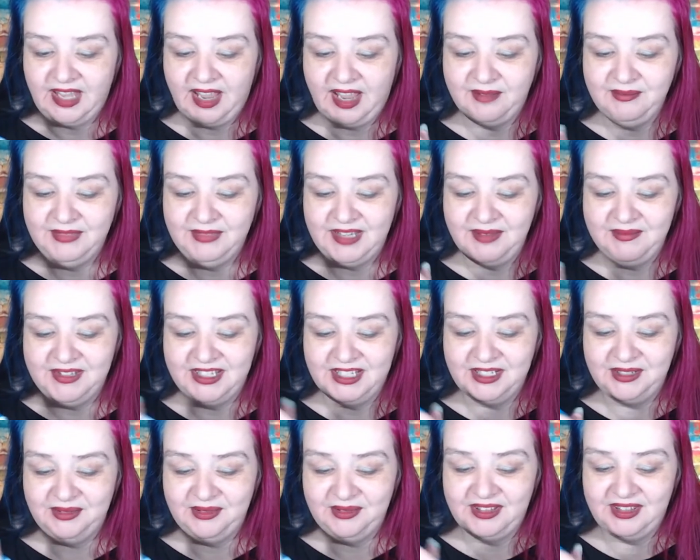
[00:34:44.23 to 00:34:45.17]
I'm
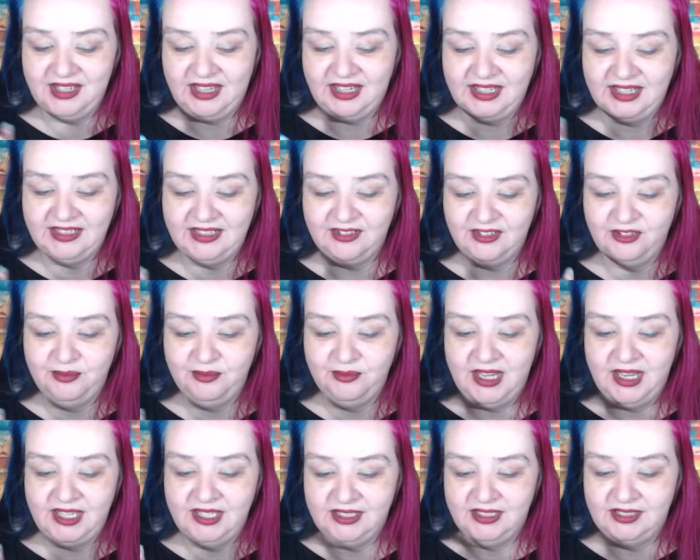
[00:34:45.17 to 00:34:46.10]
tempted with the idea of
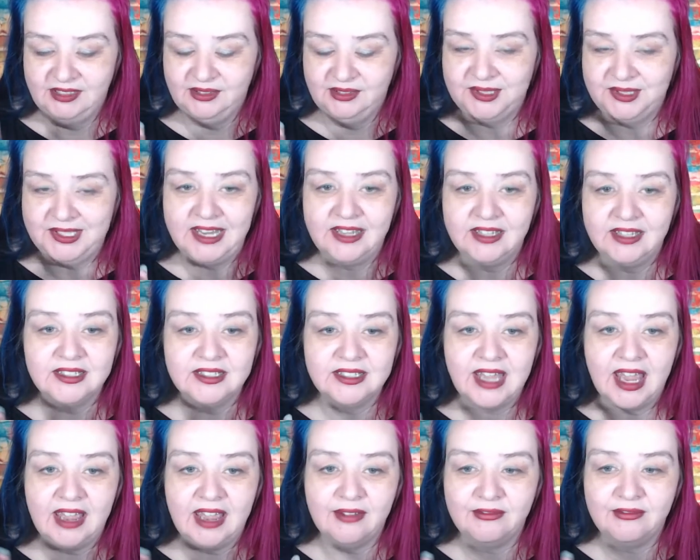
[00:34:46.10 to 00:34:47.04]
making a little
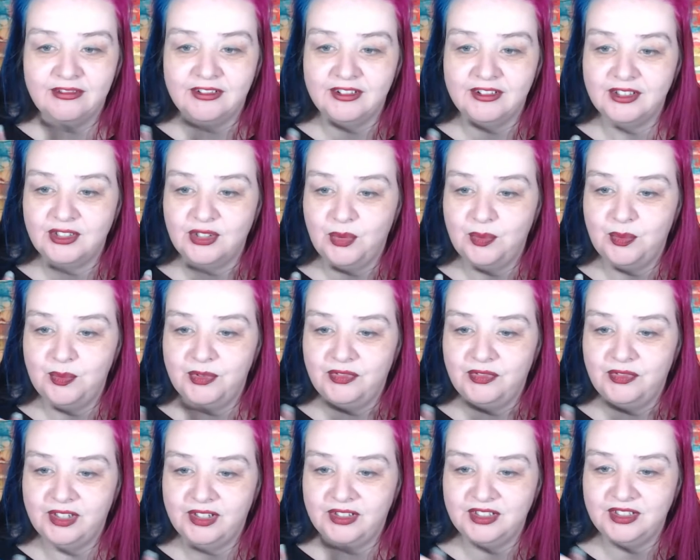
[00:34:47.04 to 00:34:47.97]
Santa's hat for the top
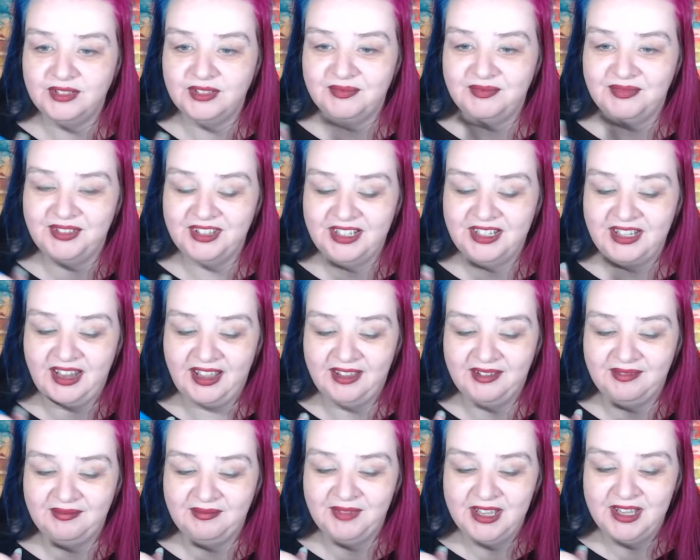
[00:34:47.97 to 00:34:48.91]
of it or something,
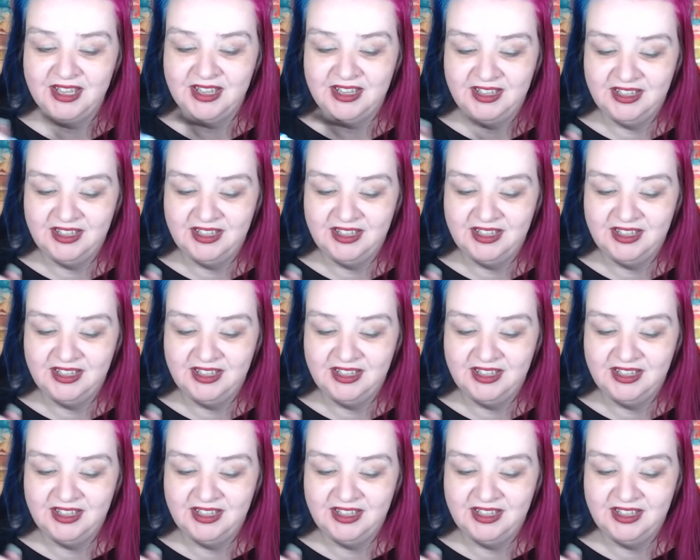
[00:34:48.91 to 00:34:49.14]
um,